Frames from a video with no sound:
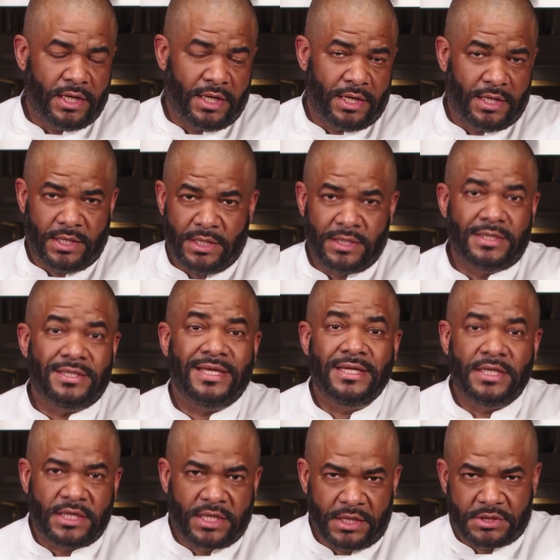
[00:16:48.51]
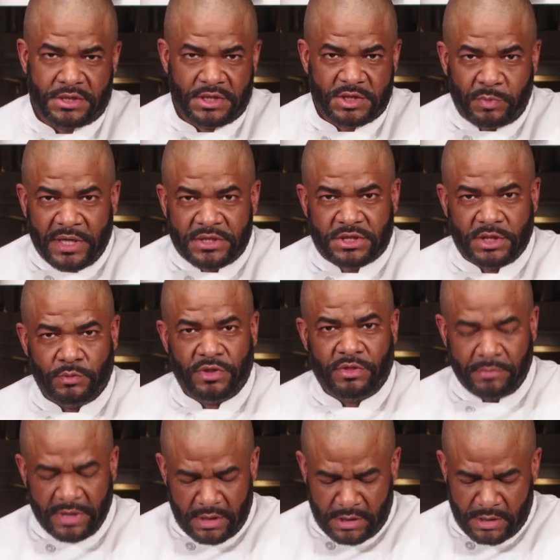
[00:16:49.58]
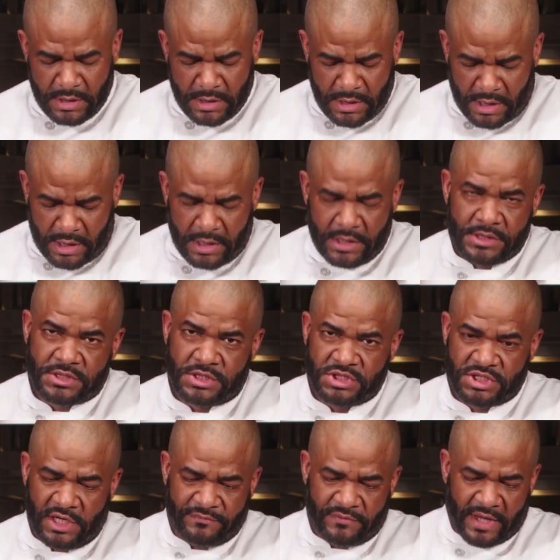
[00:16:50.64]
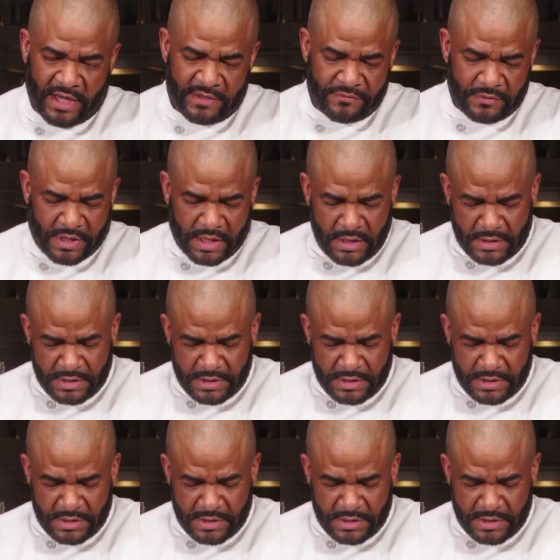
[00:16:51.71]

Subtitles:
any kitchen, especially with me, is the chef knife, okay?